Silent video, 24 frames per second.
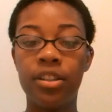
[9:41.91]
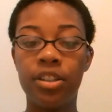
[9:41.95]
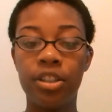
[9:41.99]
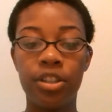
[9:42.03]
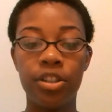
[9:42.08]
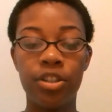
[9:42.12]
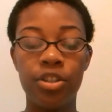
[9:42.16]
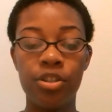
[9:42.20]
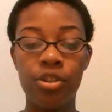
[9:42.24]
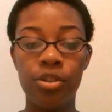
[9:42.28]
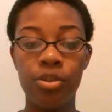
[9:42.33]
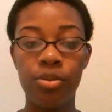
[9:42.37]

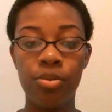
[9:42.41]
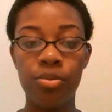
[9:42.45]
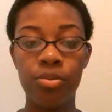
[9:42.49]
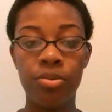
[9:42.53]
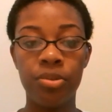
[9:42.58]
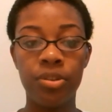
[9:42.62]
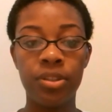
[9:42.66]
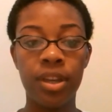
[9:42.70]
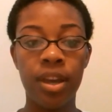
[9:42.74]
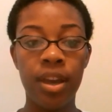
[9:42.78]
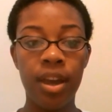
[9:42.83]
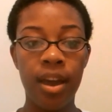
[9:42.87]
just
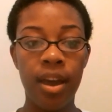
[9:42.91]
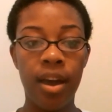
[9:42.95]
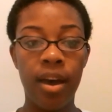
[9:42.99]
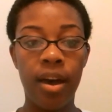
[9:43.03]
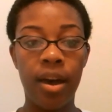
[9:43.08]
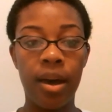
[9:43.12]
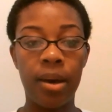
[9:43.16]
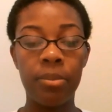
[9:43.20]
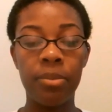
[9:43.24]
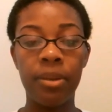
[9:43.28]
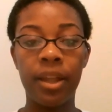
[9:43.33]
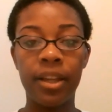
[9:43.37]
use
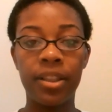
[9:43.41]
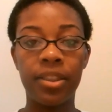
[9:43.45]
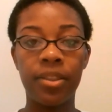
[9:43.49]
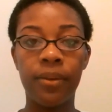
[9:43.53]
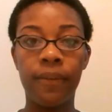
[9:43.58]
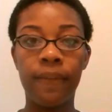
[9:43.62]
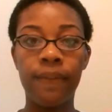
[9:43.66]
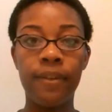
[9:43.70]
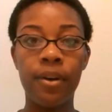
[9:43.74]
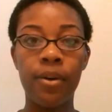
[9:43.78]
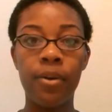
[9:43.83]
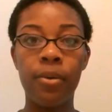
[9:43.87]
like the
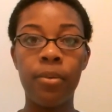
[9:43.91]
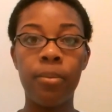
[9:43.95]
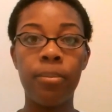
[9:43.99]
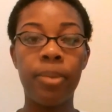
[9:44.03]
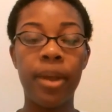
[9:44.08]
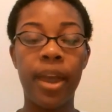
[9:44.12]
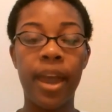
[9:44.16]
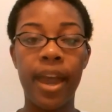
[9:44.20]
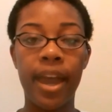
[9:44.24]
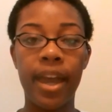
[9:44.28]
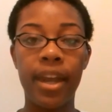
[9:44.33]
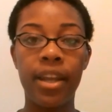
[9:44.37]
foam
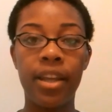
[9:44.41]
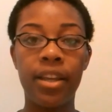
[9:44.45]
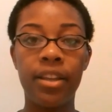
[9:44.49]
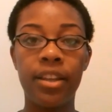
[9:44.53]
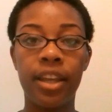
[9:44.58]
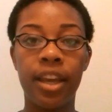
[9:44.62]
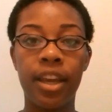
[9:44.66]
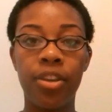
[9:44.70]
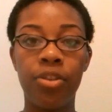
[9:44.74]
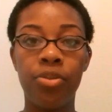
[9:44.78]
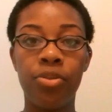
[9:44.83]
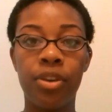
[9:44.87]
padding
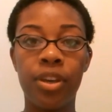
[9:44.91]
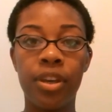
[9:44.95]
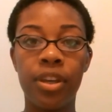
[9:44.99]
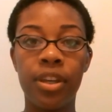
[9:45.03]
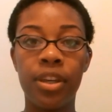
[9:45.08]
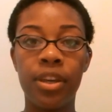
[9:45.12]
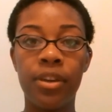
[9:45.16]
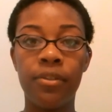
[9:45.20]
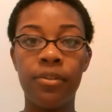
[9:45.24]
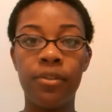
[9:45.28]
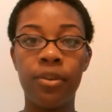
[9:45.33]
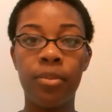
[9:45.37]
that you can
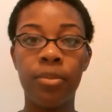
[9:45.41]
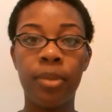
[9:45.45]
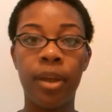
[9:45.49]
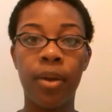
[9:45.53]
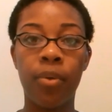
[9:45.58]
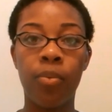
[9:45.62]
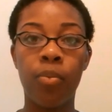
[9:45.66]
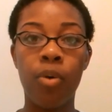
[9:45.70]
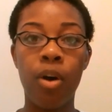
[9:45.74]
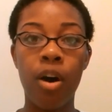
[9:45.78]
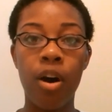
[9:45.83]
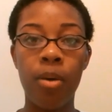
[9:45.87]
get from
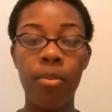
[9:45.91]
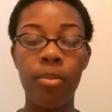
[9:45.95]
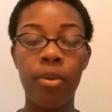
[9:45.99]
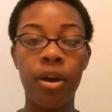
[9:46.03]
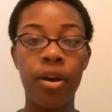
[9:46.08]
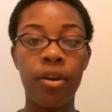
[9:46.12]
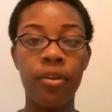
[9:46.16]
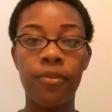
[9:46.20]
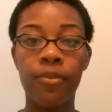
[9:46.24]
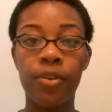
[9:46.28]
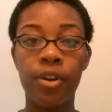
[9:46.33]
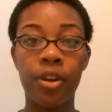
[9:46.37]
like
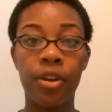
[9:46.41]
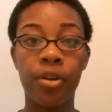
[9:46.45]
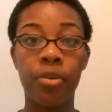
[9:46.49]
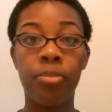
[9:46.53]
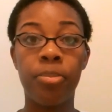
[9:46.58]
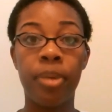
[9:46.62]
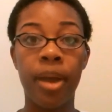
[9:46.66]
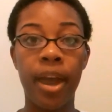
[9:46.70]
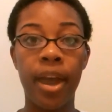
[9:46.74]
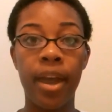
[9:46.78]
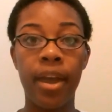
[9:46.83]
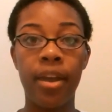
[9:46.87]
Walmart for your
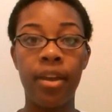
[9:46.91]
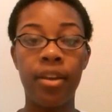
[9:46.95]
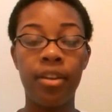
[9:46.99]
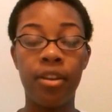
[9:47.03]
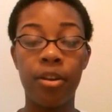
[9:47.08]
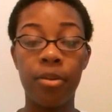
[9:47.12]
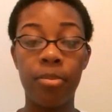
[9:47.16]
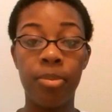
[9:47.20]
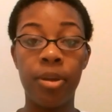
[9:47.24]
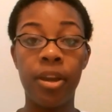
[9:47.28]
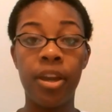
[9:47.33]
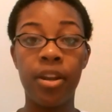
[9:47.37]
bed
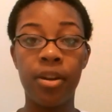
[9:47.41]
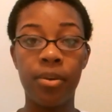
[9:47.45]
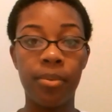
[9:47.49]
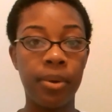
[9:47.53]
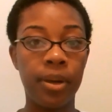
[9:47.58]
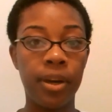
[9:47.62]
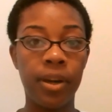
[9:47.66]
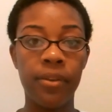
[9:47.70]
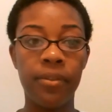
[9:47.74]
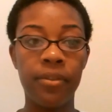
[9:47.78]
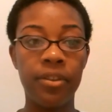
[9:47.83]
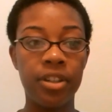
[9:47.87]
or
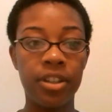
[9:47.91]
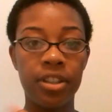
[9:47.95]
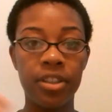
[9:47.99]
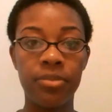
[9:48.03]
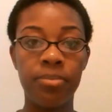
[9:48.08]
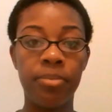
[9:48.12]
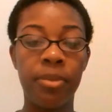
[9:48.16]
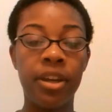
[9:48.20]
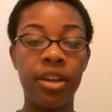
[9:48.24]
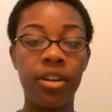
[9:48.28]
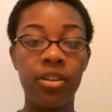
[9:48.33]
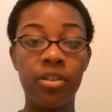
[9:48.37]
whatever, and just
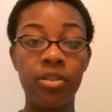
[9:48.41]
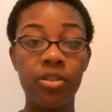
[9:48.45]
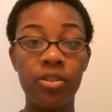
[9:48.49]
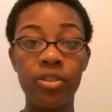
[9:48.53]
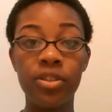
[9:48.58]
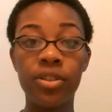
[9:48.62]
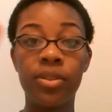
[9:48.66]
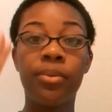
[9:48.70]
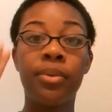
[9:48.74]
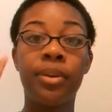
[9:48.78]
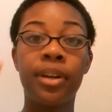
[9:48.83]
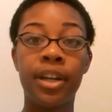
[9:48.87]
made a little
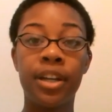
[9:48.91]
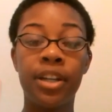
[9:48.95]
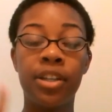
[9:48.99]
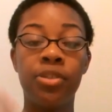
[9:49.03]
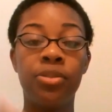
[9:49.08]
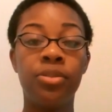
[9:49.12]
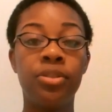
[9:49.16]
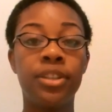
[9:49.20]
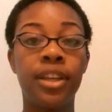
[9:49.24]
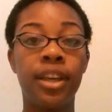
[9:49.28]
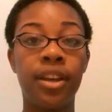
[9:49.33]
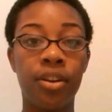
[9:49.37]
square and
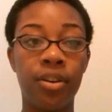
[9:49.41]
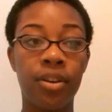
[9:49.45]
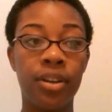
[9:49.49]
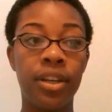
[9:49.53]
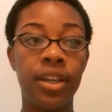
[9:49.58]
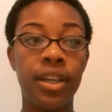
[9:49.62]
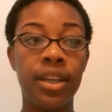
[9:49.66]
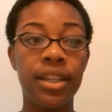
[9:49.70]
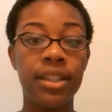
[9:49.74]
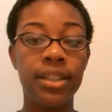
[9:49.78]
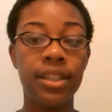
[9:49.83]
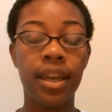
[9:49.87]
use that on
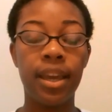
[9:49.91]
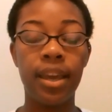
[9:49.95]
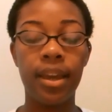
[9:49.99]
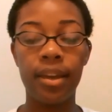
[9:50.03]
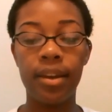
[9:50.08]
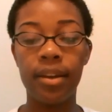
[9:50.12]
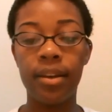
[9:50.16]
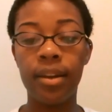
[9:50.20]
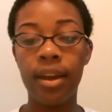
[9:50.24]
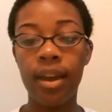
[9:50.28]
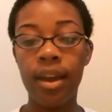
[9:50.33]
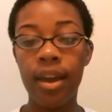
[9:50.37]
his
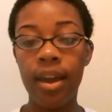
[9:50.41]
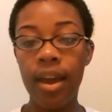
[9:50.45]
head.